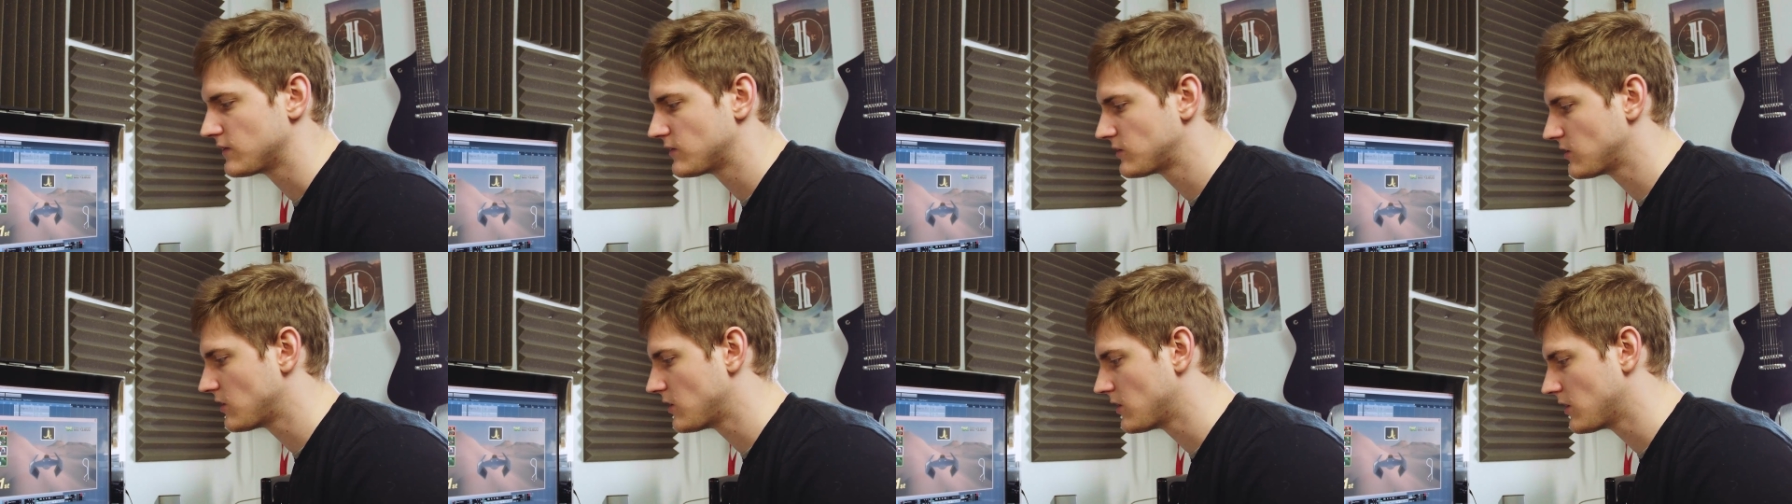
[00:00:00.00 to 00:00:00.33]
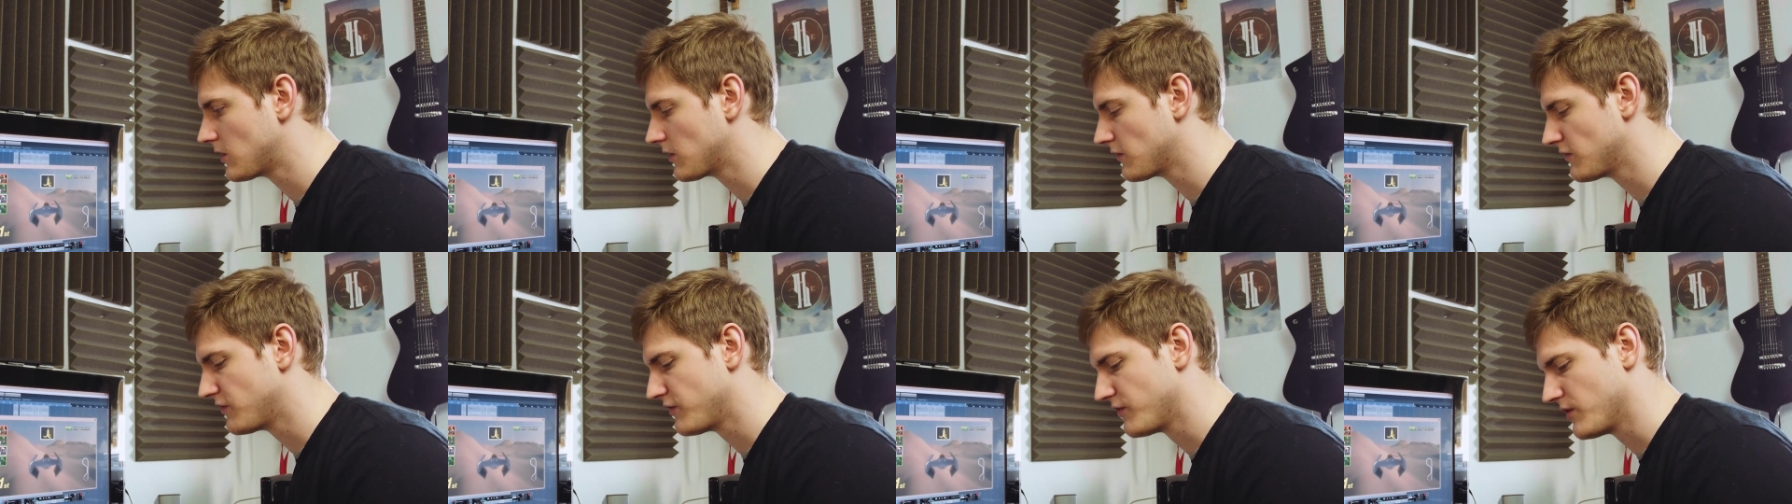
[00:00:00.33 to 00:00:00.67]

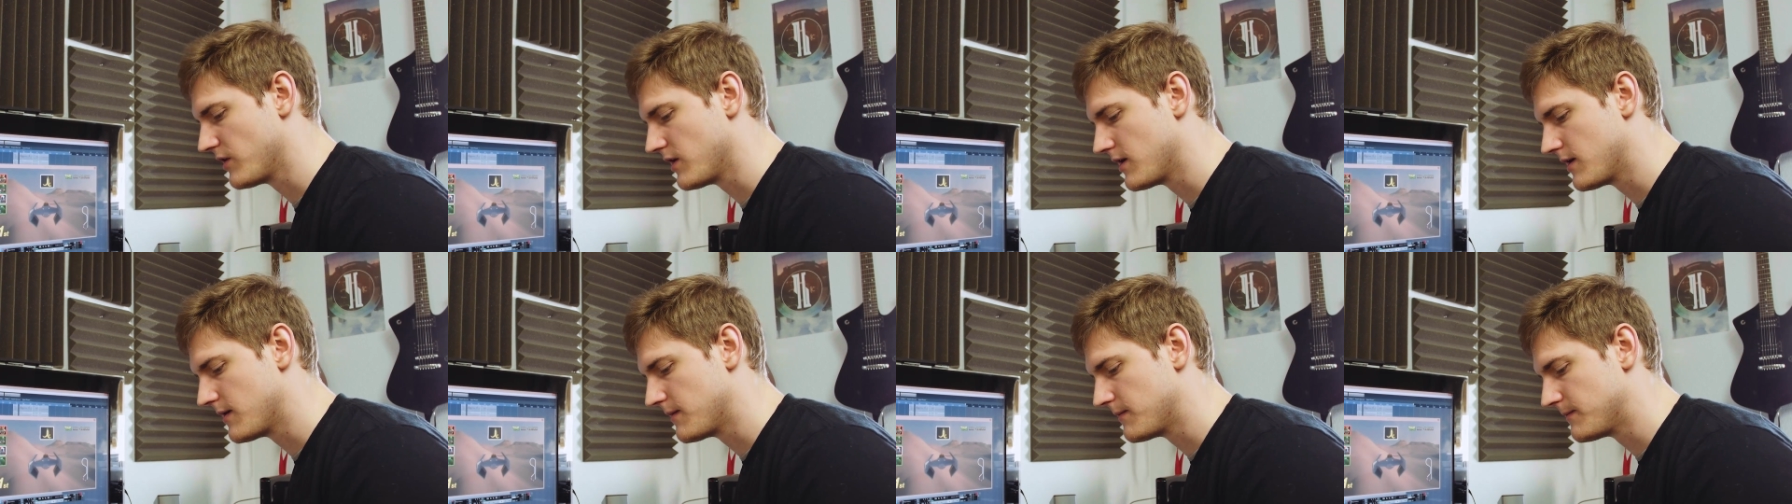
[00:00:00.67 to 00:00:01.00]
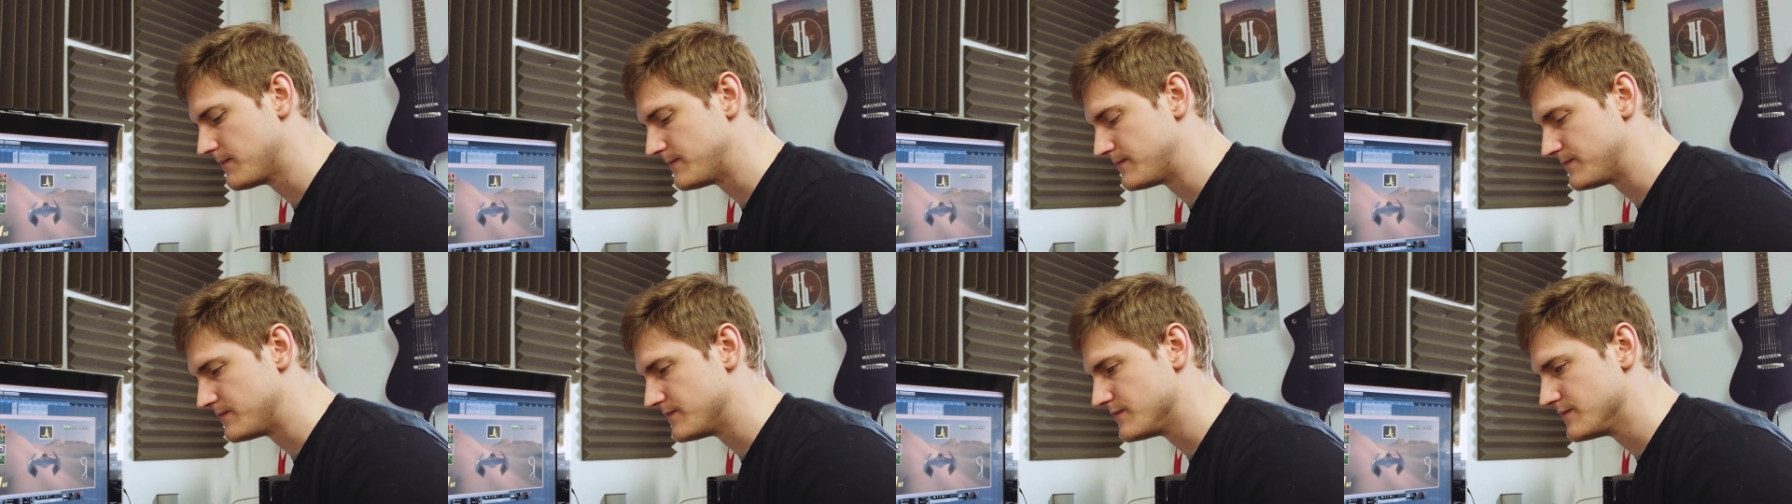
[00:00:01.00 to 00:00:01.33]
song
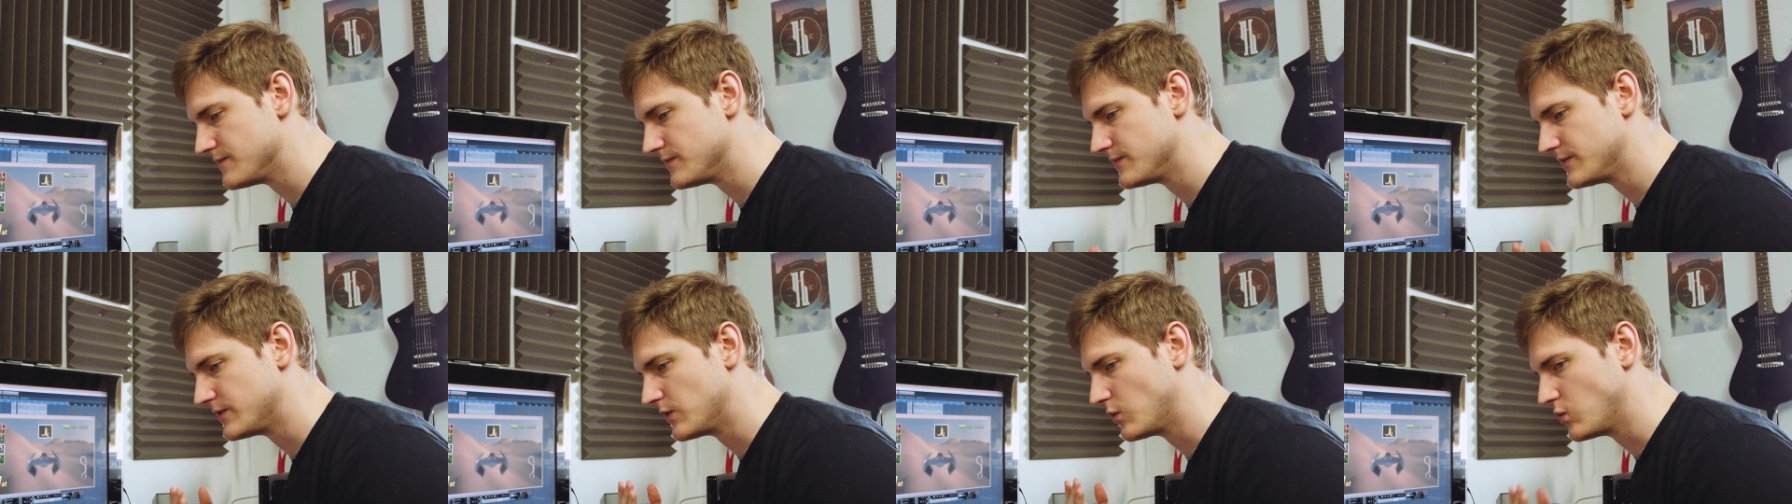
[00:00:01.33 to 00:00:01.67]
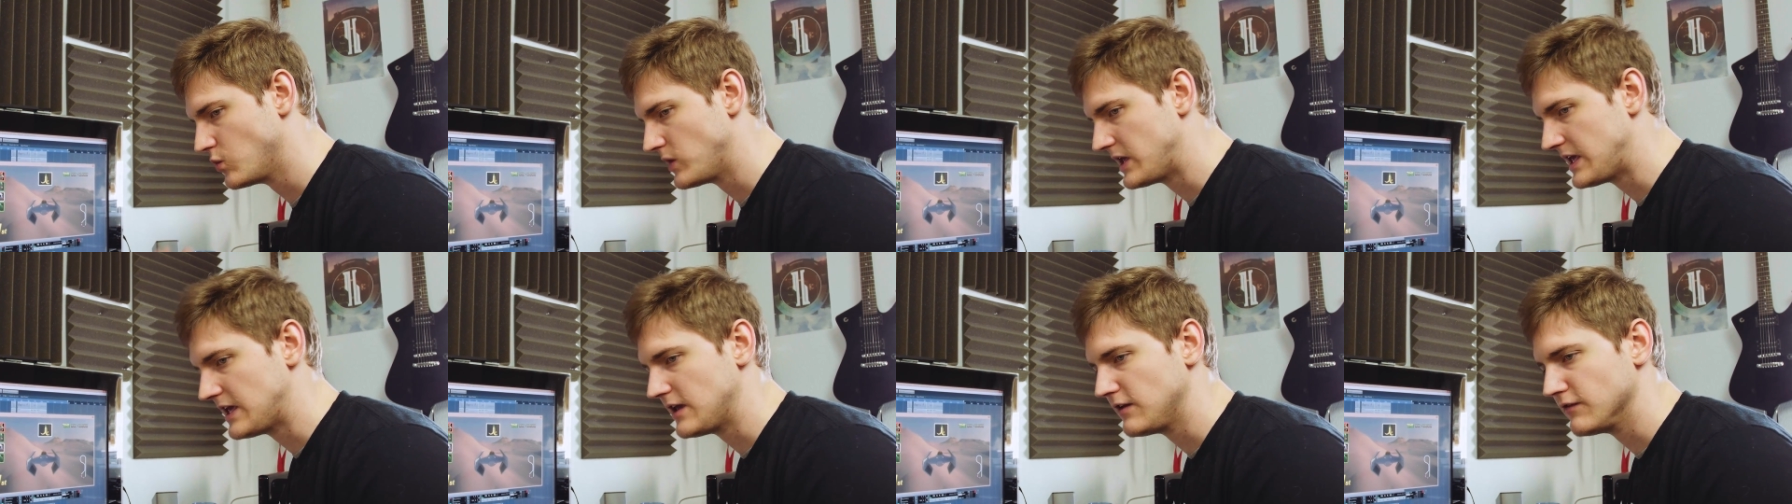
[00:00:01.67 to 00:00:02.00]
from the
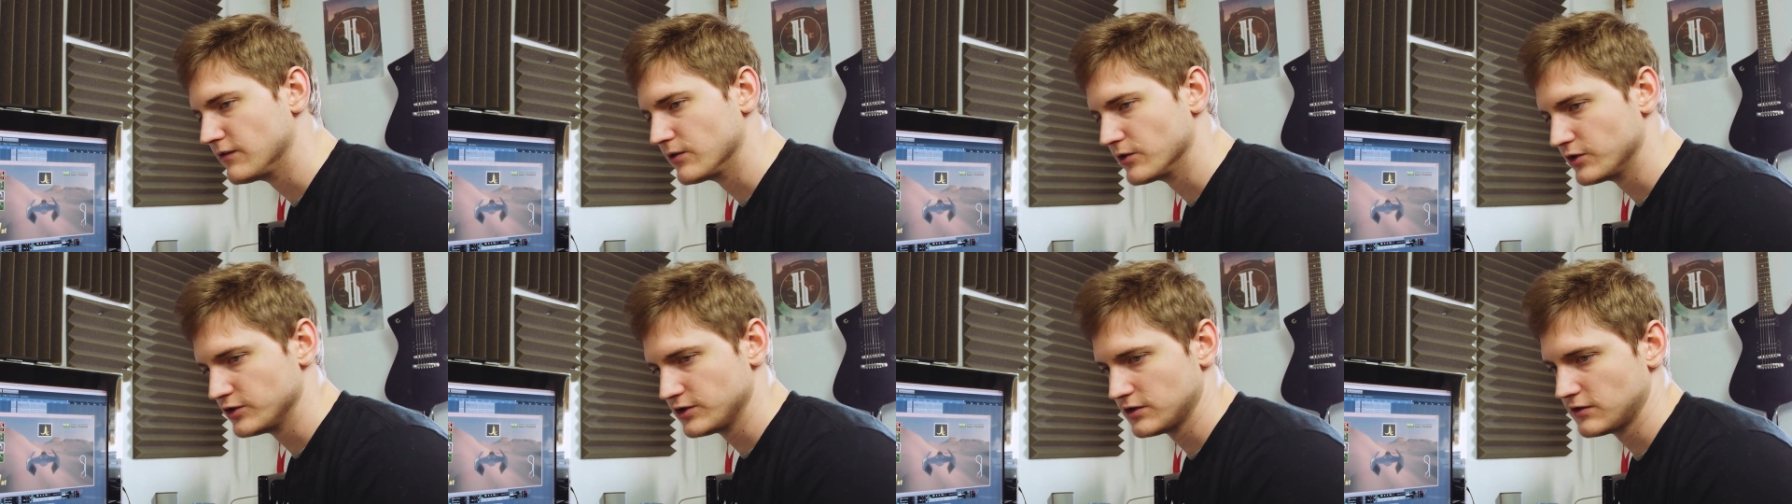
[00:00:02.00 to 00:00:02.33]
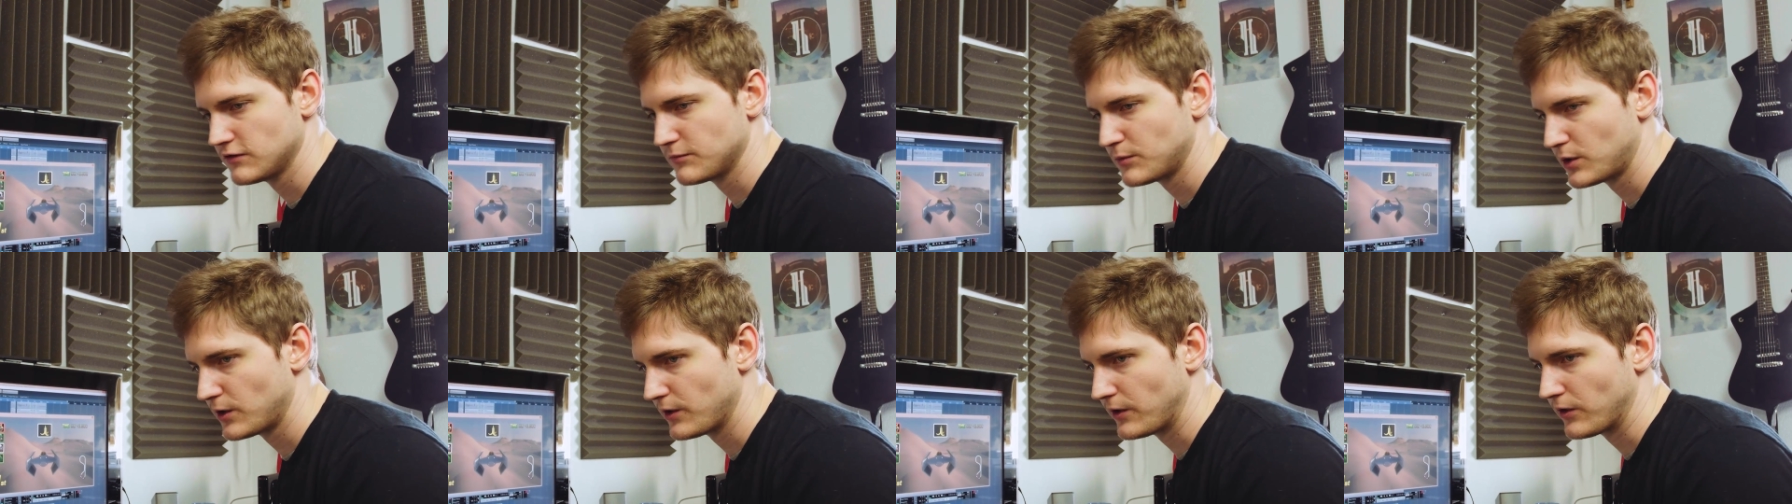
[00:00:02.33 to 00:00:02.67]
Wii version
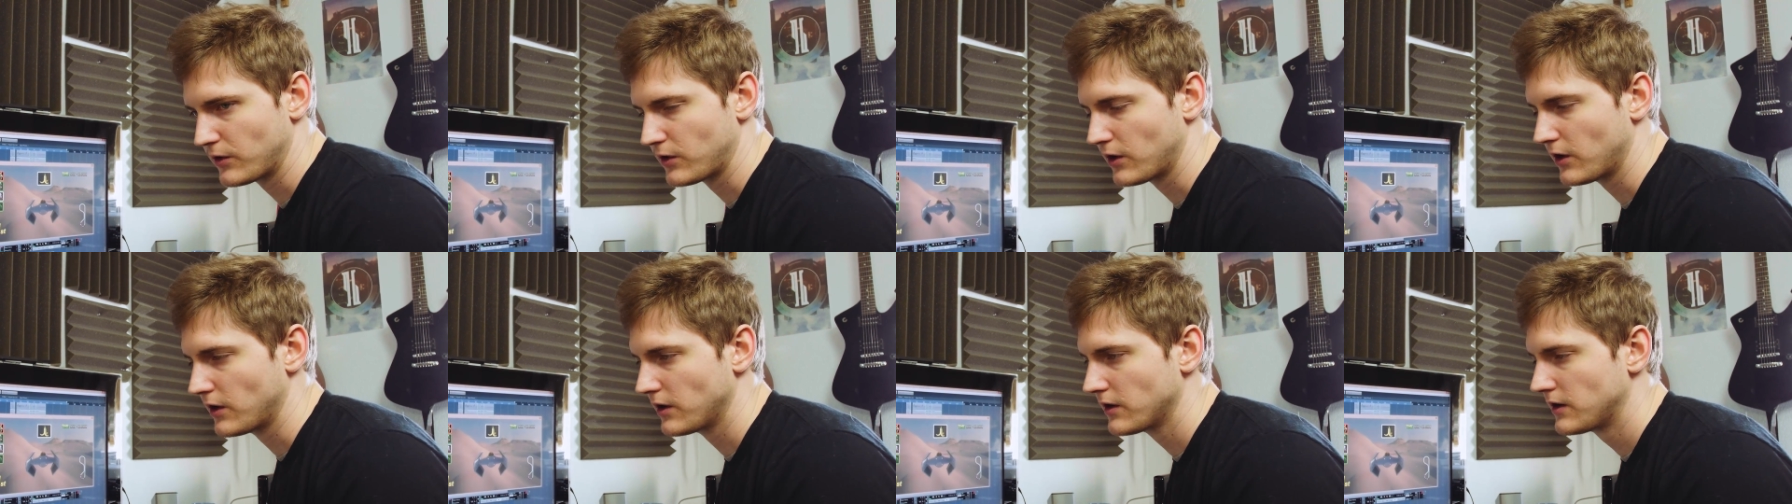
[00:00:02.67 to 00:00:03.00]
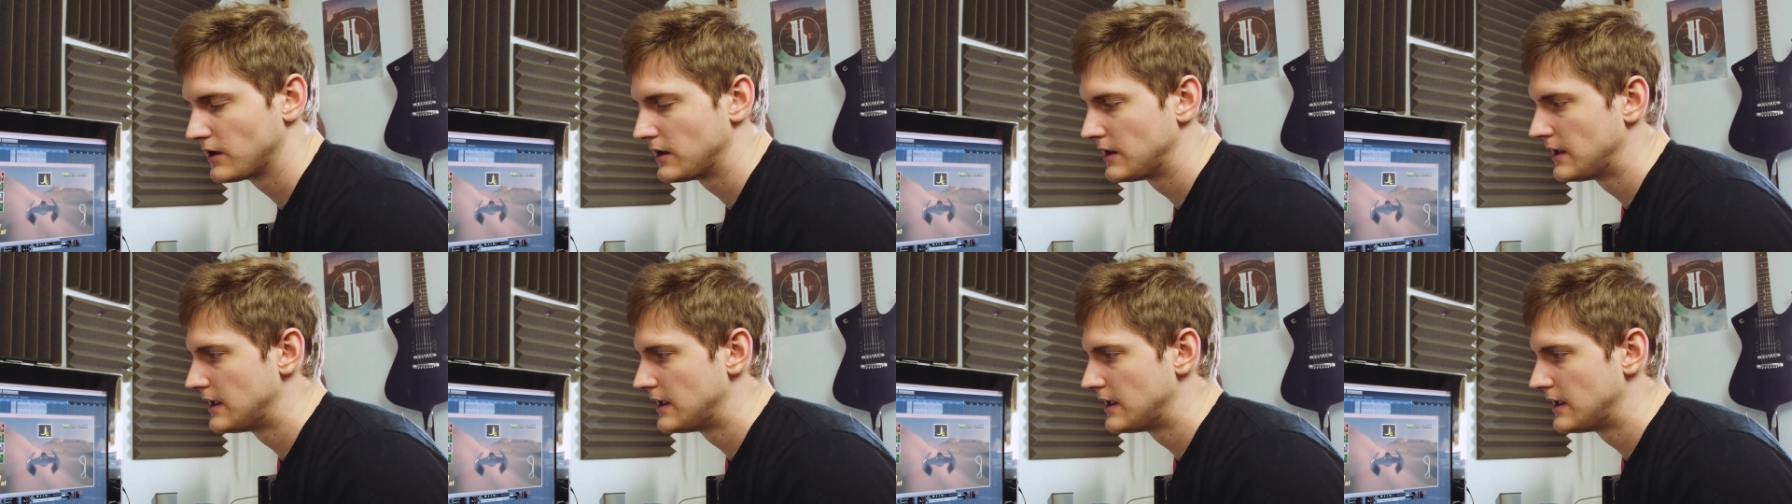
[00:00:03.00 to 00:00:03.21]
of Mario Kart,